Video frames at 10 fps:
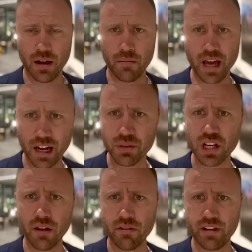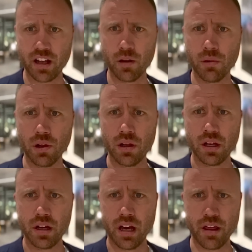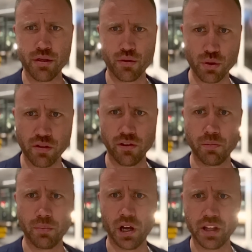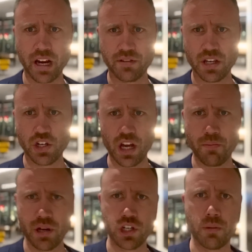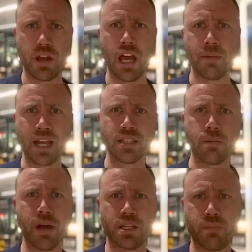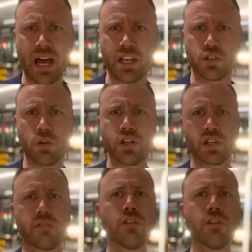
made himself available, and threw the football in the NFC Championship game against the best pass rush in